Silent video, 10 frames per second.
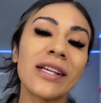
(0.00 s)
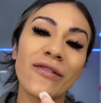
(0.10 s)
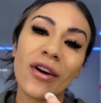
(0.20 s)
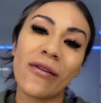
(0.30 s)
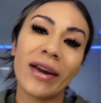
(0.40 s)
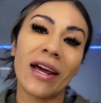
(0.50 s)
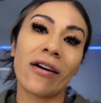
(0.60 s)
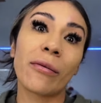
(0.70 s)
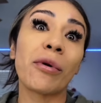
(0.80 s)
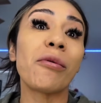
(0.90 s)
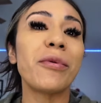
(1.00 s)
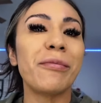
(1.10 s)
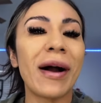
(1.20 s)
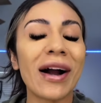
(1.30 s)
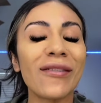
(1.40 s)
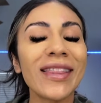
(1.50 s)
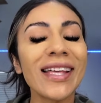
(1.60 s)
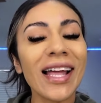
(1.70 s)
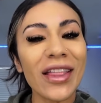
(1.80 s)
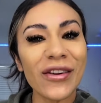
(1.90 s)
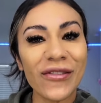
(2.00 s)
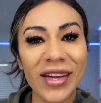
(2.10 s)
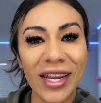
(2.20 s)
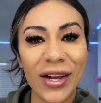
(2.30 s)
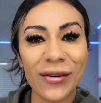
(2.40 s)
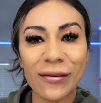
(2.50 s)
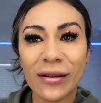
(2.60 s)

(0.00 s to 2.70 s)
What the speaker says: If you already are, we will be back with another video.